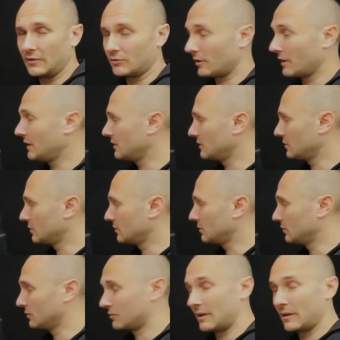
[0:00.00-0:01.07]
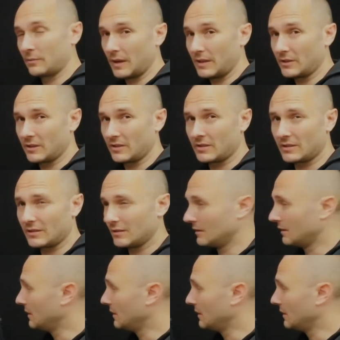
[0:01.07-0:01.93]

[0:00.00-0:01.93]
training schools around Manchester,